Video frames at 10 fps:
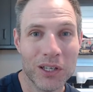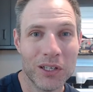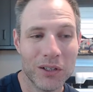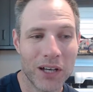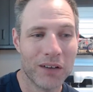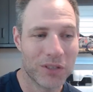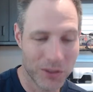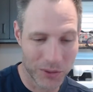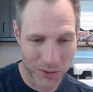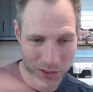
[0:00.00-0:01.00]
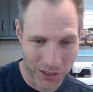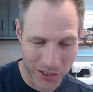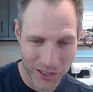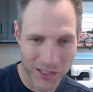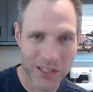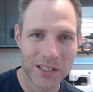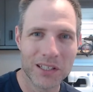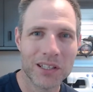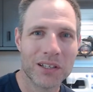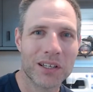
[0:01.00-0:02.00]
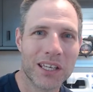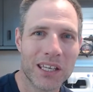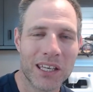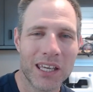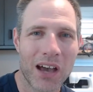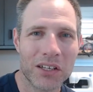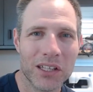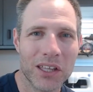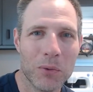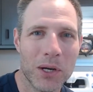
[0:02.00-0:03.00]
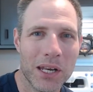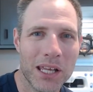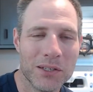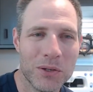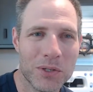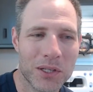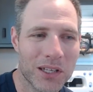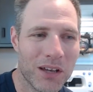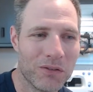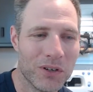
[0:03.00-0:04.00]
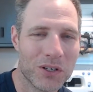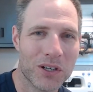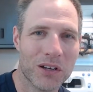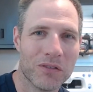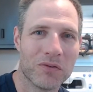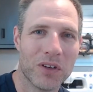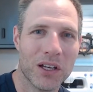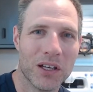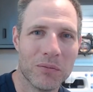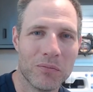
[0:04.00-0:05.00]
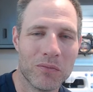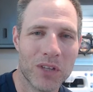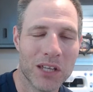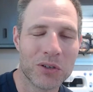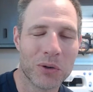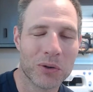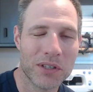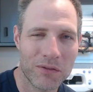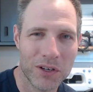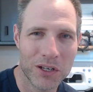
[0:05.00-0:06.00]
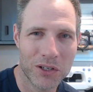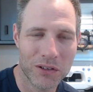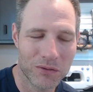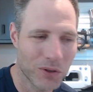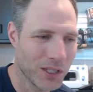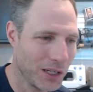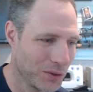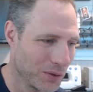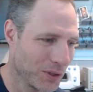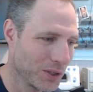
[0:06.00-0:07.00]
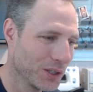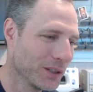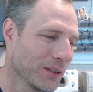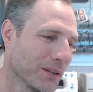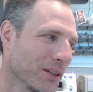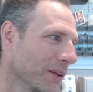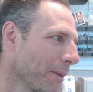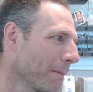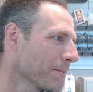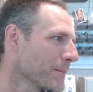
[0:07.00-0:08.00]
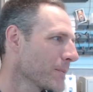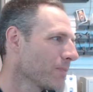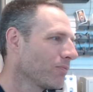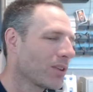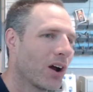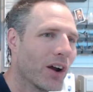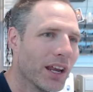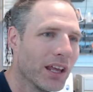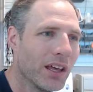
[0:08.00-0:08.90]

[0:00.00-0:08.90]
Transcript: You'll have to calculate what it is using the definition of the integral definition of rotational inertia. All right.